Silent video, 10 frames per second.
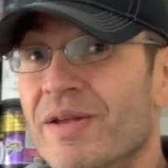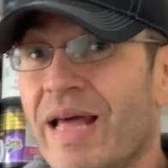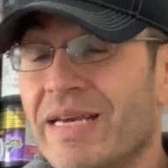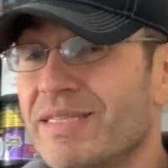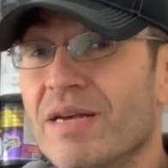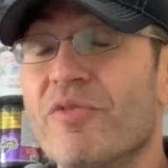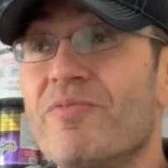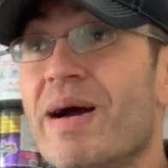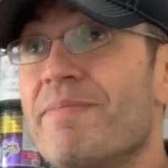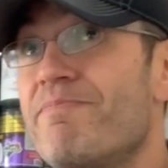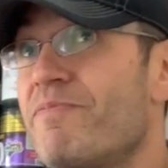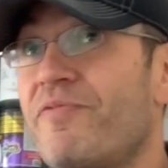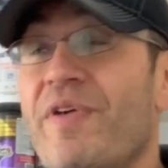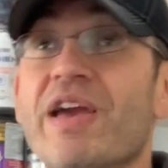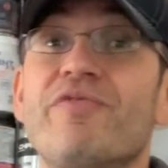Like some of my
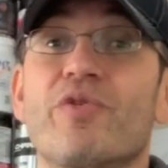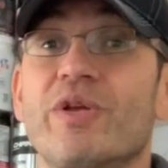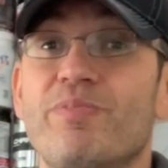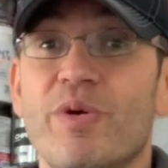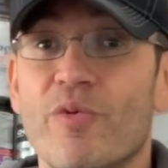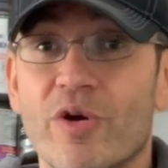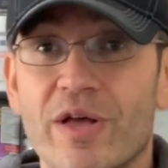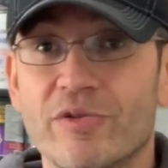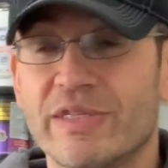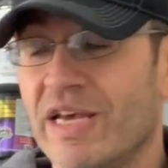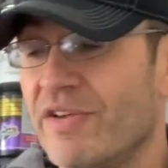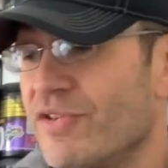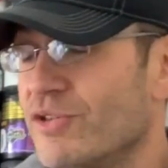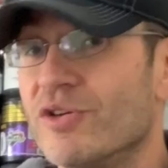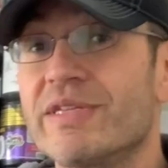favorite pre-workouts
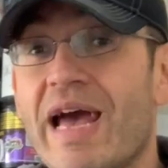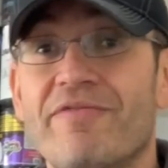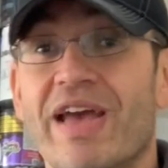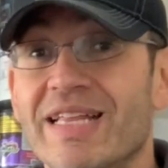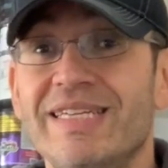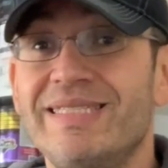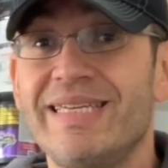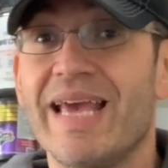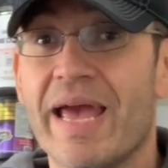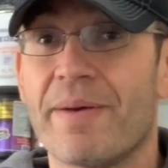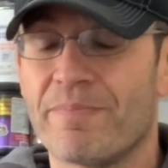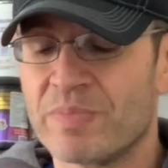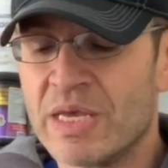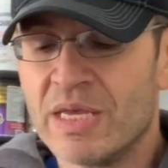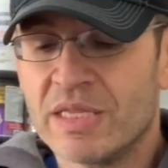ever don't have any D M.
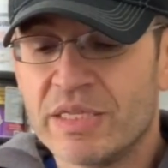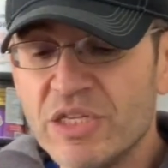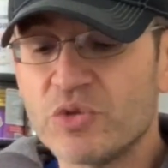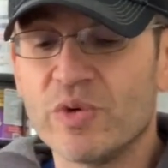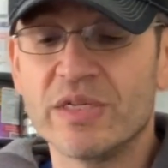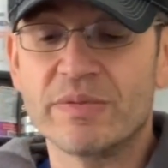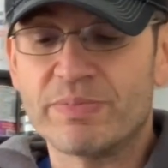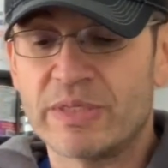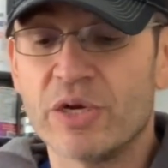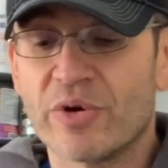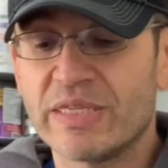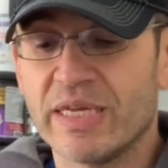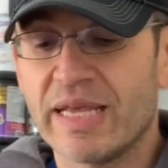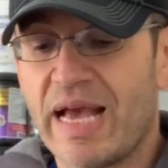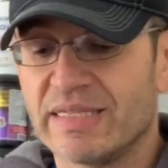This one
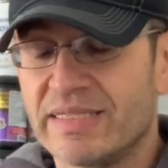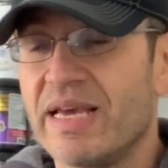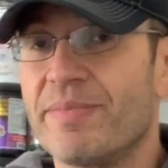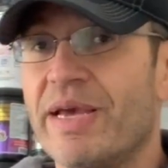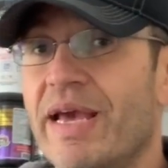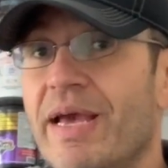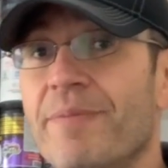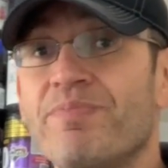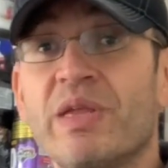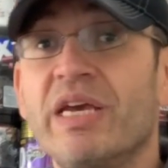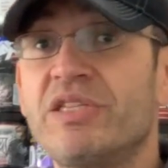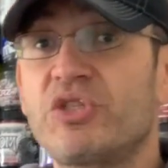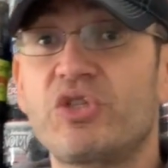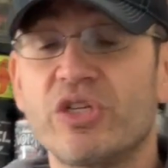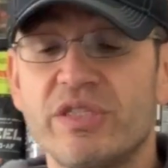theoretically has D M A A.
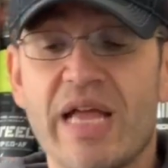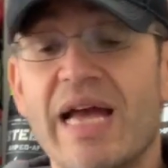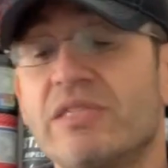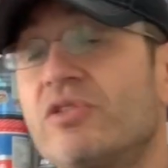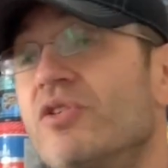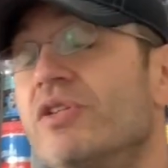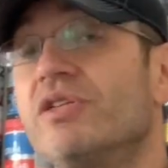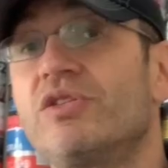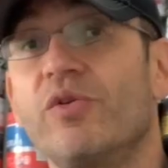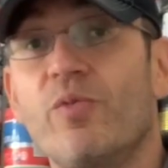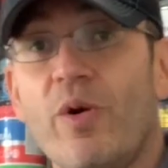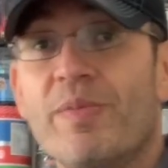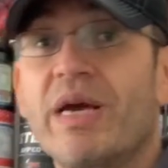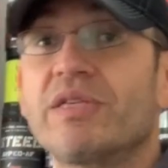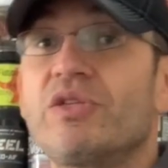It's just as good as the
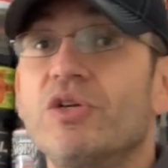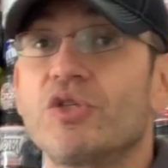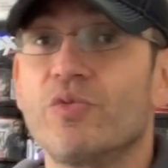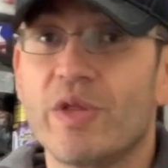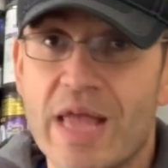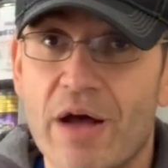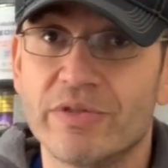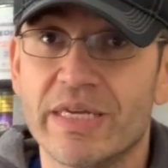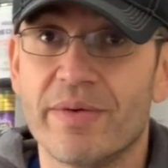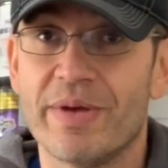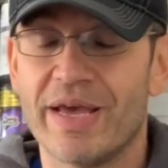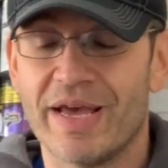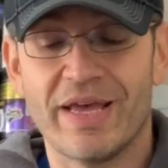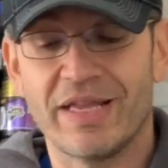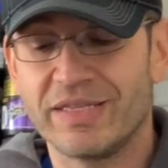Omega Sanktion without D M A
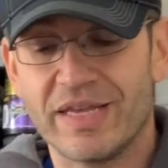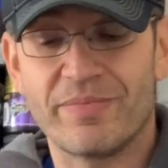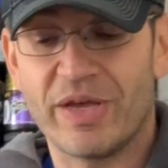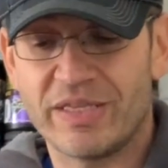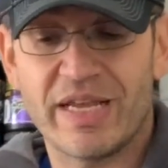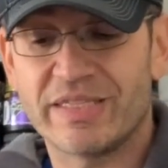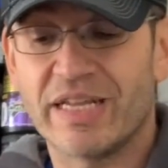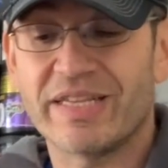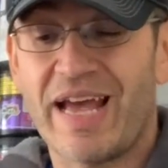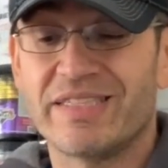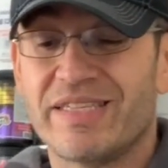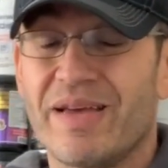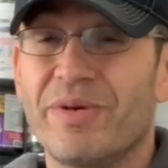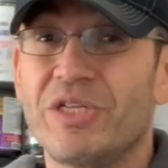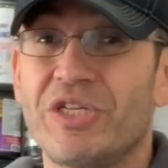A and D M, it, it, that has D
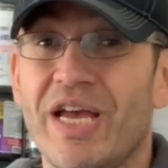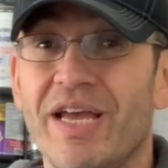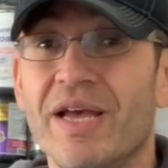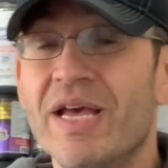M H A.